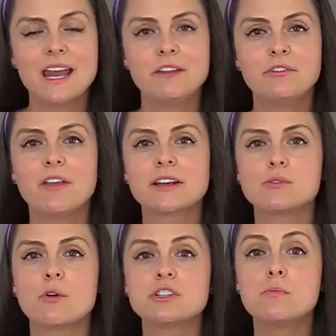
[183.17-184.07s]
And if you'd like
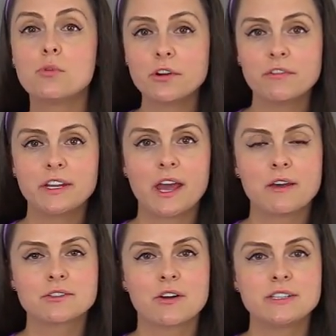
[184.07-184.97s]
to watch more
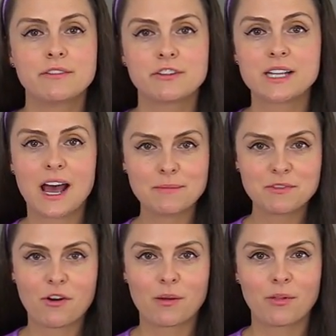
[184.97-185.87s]
videos on different
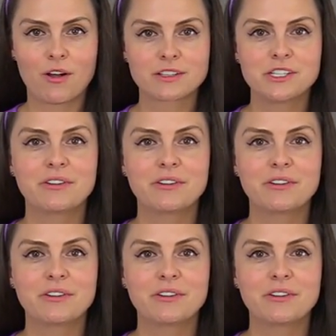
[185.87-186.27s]
types of heart blocks,